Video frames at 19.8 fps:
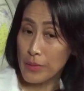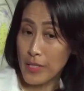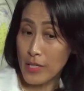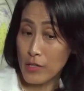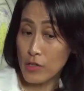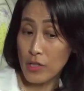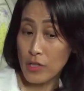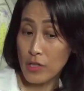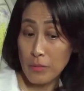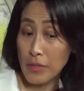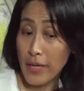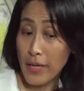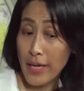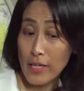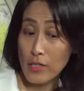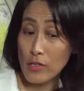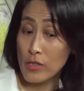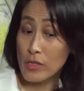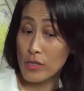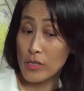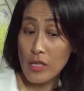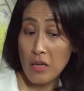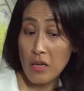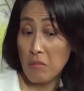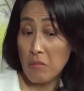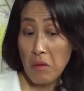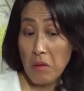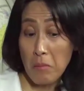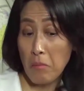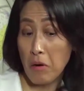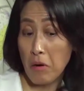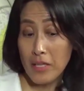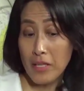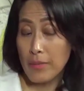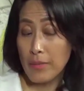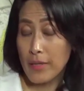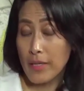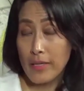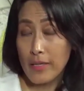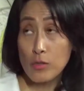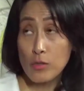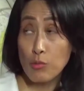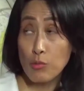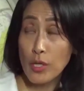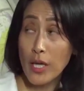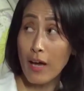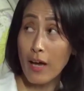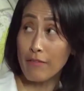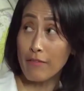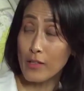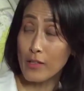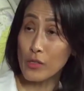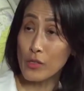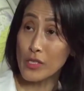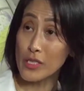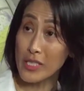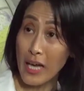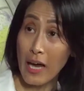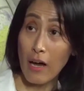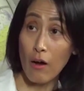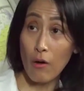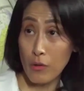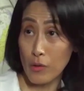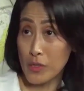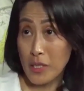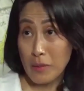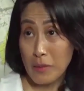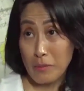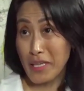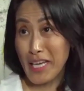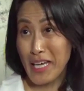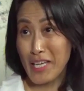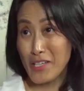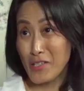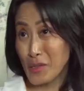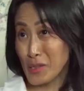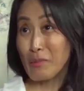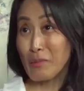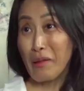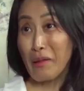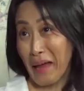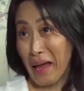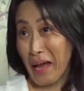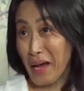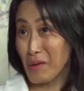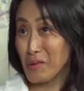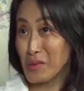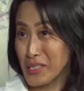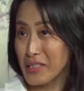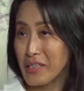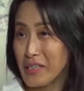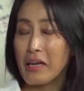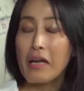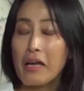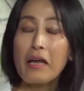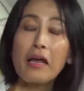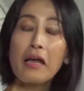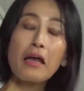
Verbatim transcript: the potential implications, and partly because we have yet to see how those implications play out. Hmm.